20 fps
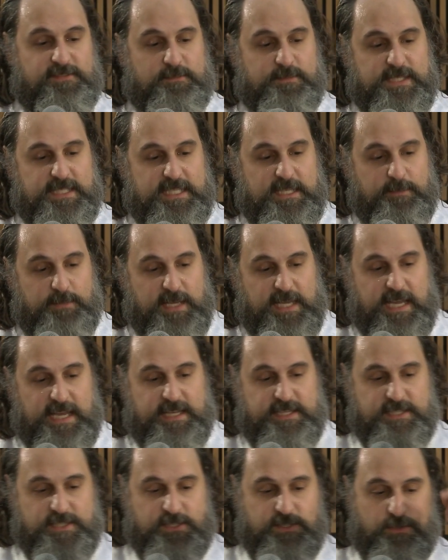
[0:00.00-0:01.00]
from
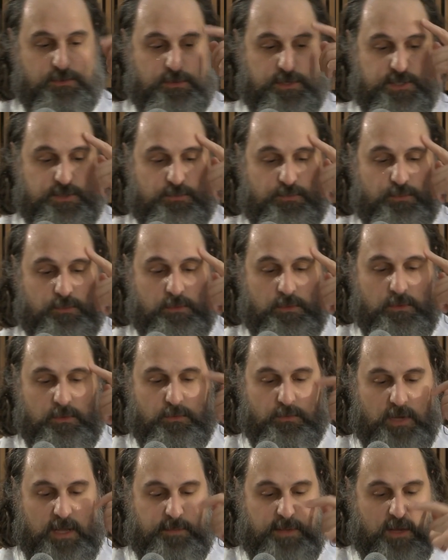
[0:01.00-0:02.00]
CBS towards
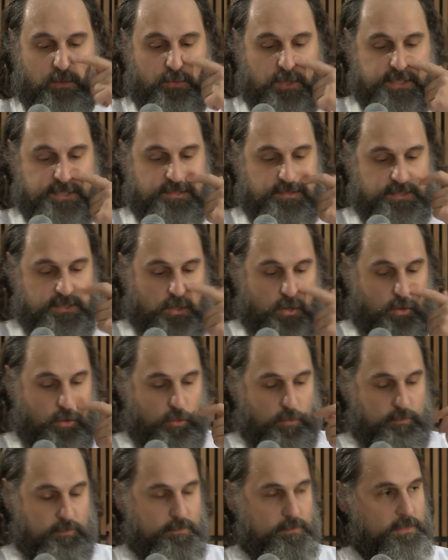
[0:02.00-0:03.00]
Rabbi Russell's
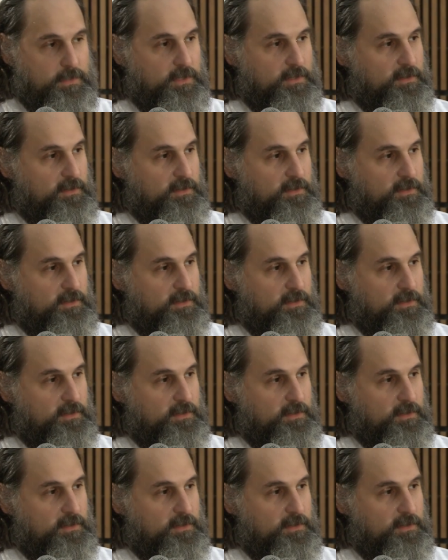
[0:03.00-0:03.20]
home